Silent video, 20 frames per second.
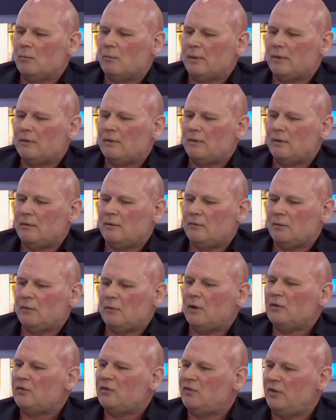No. But
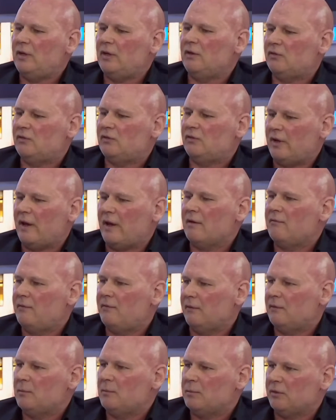there are cities that have
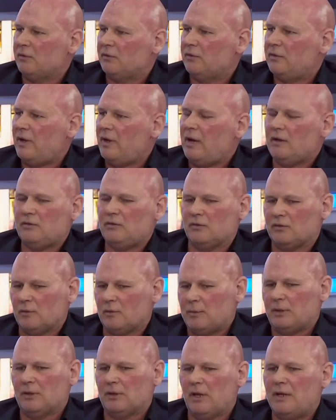15% taxes.
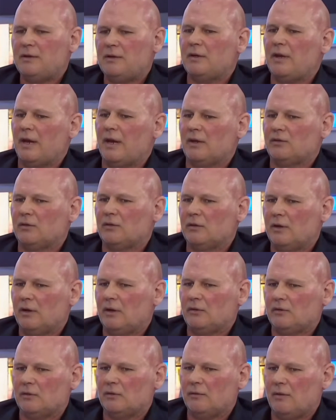I mean, London has
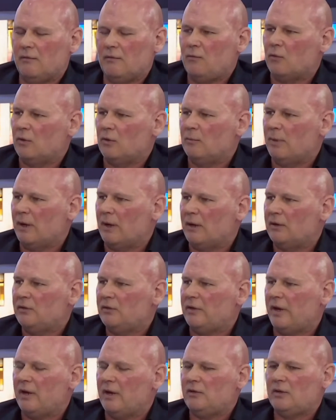a foreign
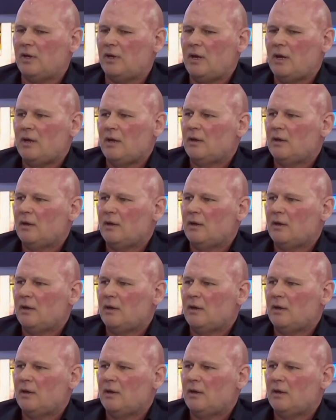buyer's tax.